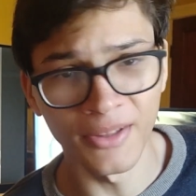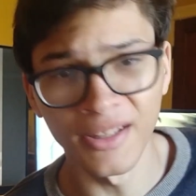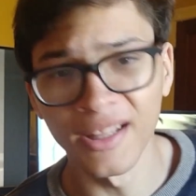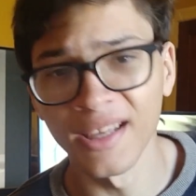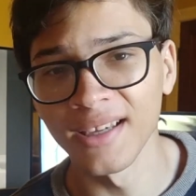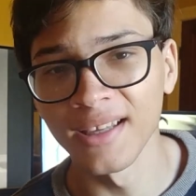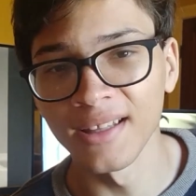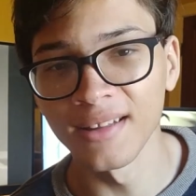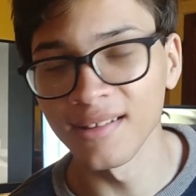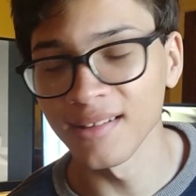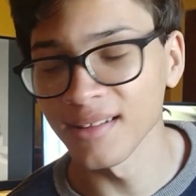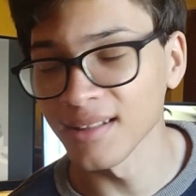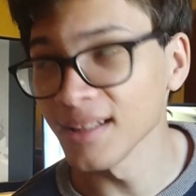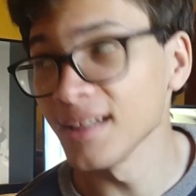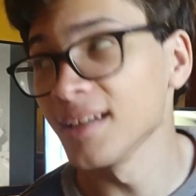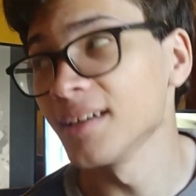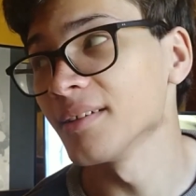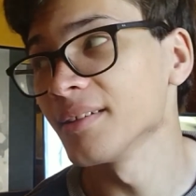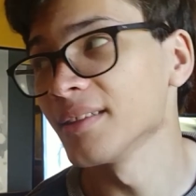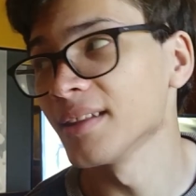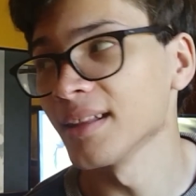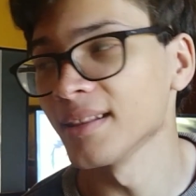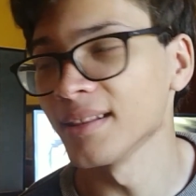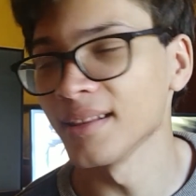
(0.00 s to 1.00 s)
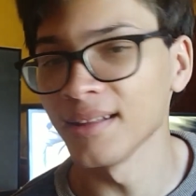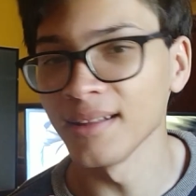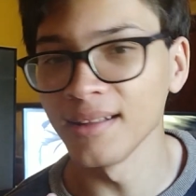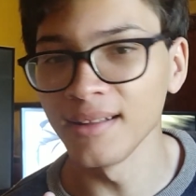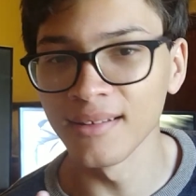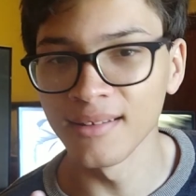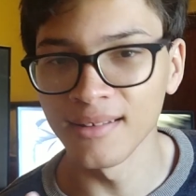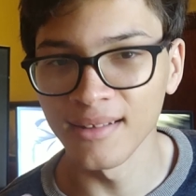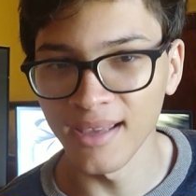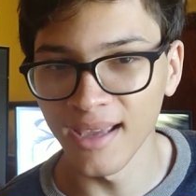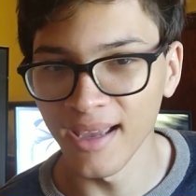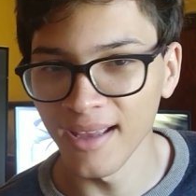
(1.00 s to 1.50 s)
Like, it's clear that
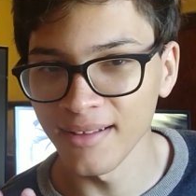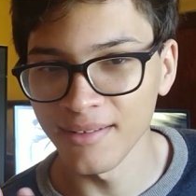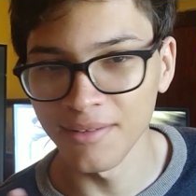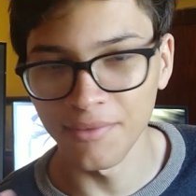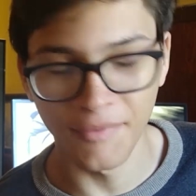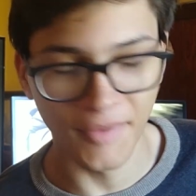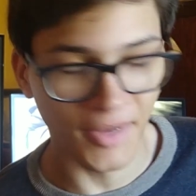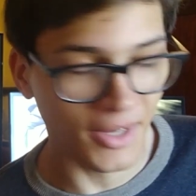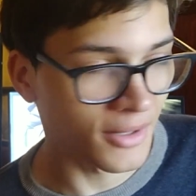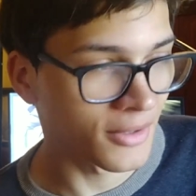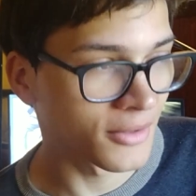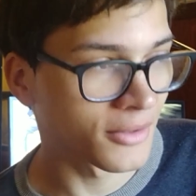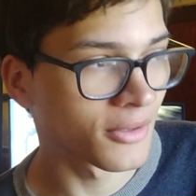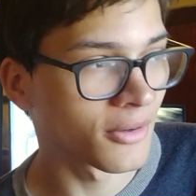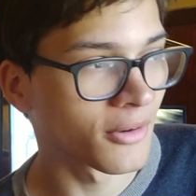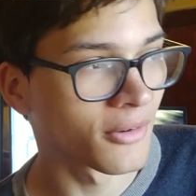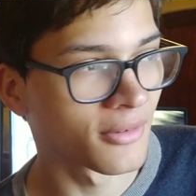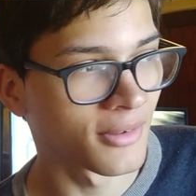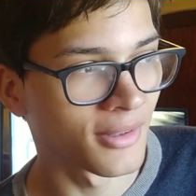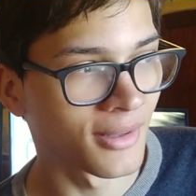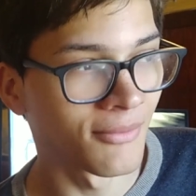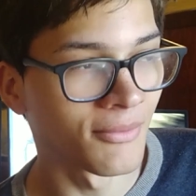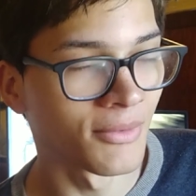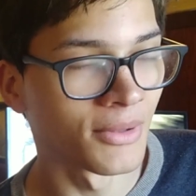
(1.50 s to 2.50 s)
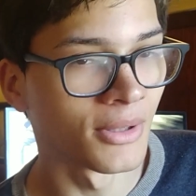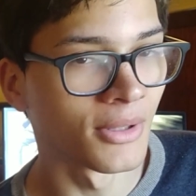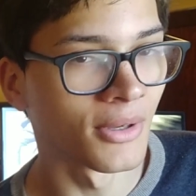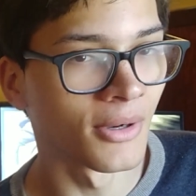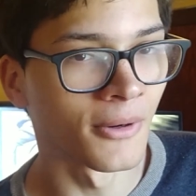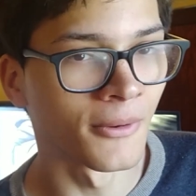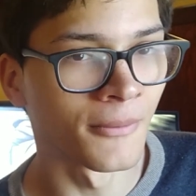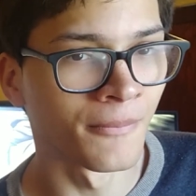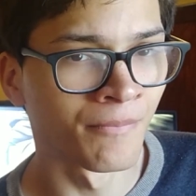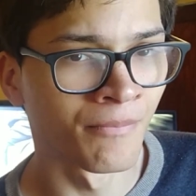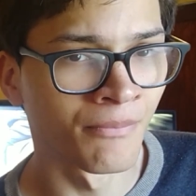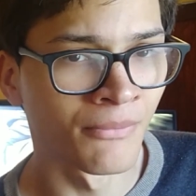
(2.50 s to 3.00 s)
these cast of characters, even
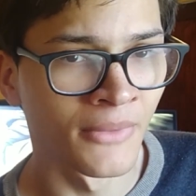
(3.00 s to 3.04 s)
though,